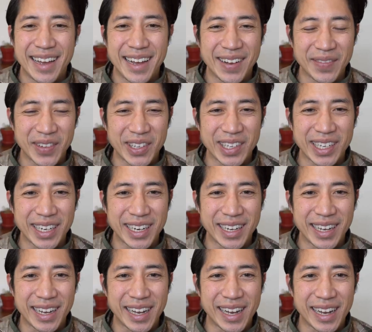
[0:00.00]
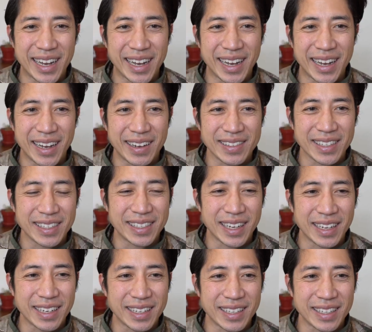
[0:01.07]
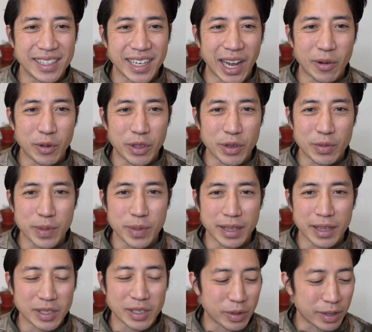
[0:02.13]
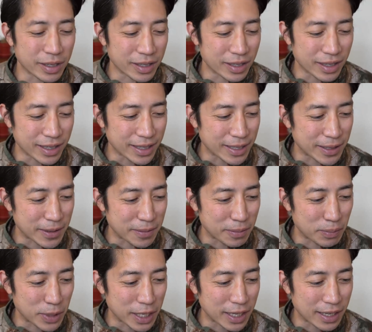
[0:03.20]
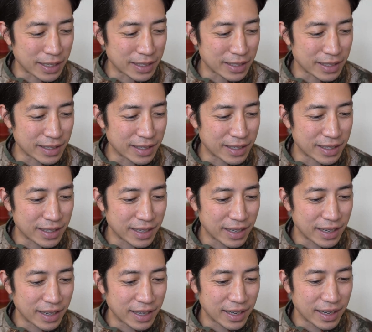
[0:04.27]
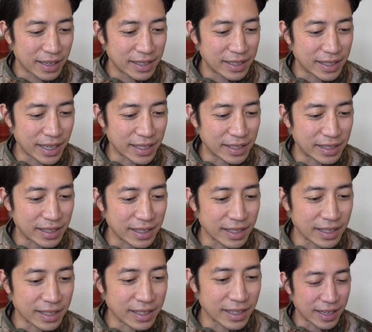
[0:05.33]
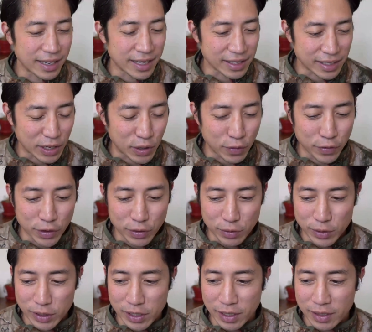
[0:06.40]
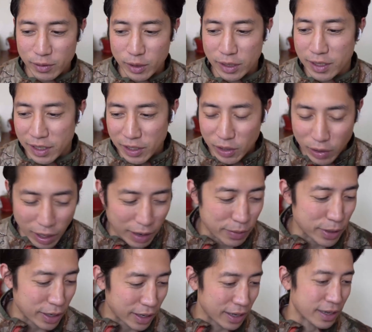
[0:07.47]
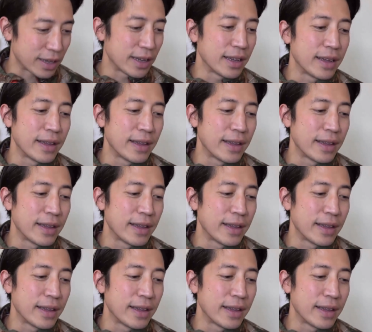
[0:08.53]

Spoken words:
I'm good. I was excited to chat with you about this one because Stacy in this interview was describing